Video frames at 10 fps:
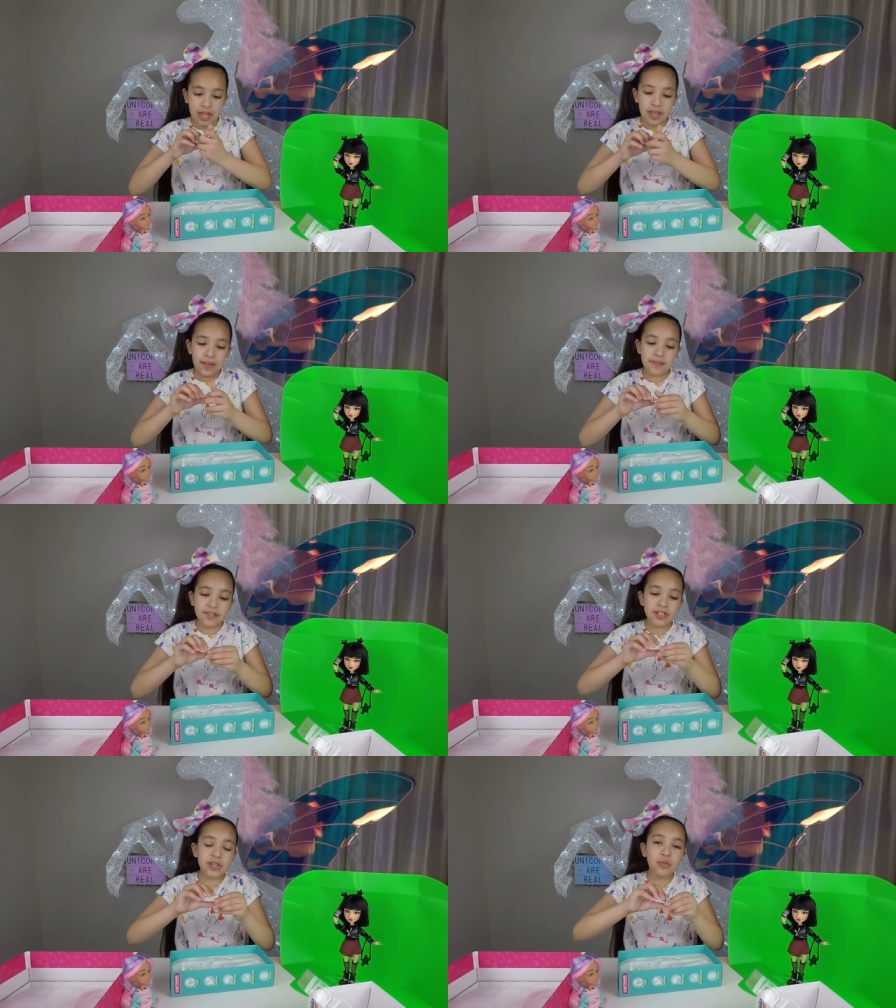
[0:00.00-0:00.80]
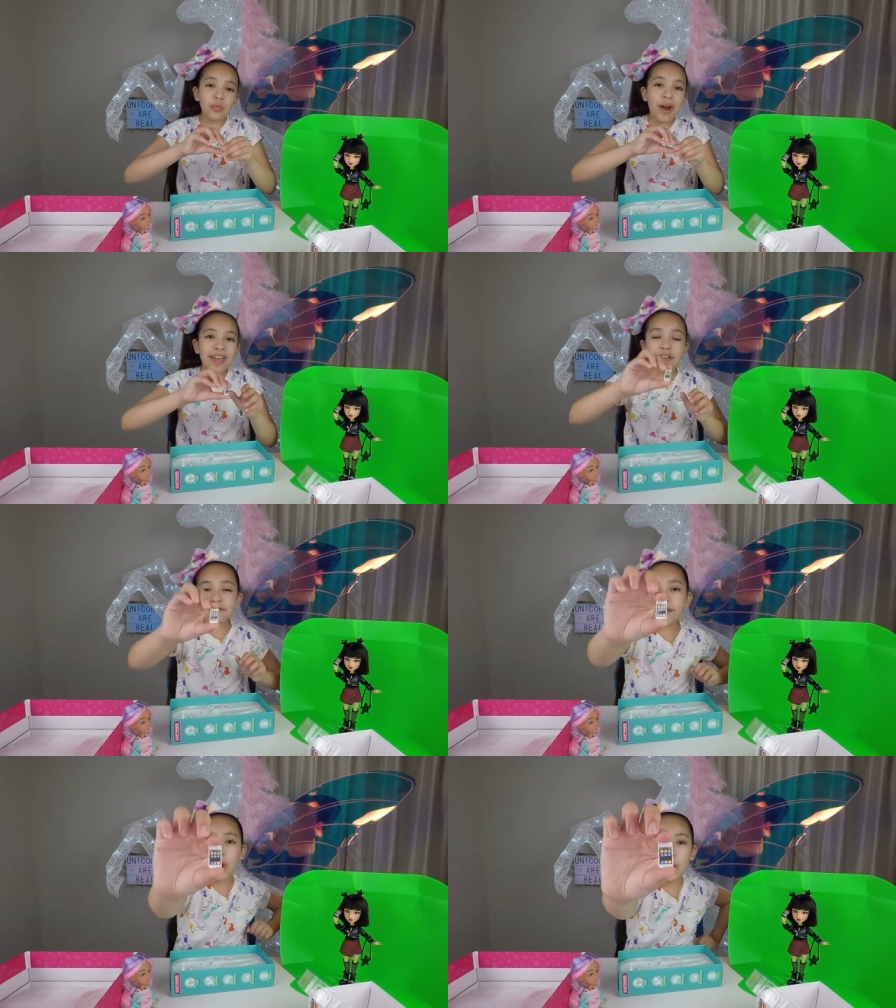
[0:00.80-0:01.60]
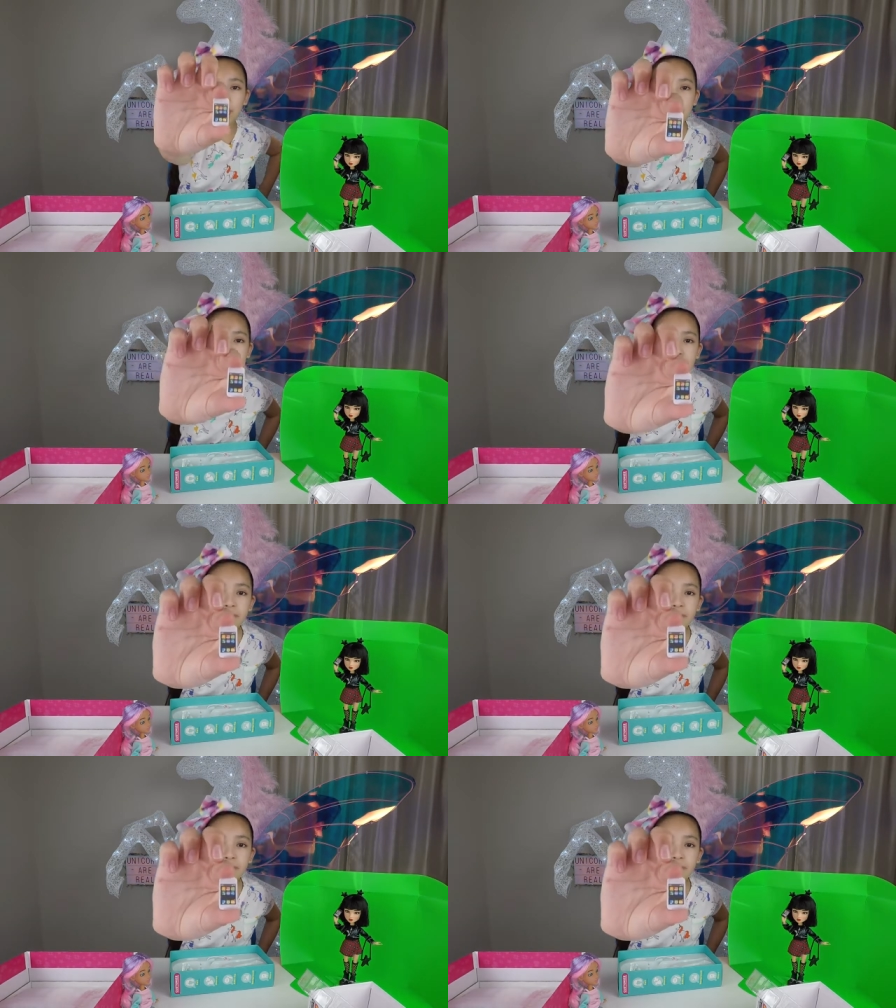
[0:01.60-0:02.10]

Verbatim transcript: Here is her white phone.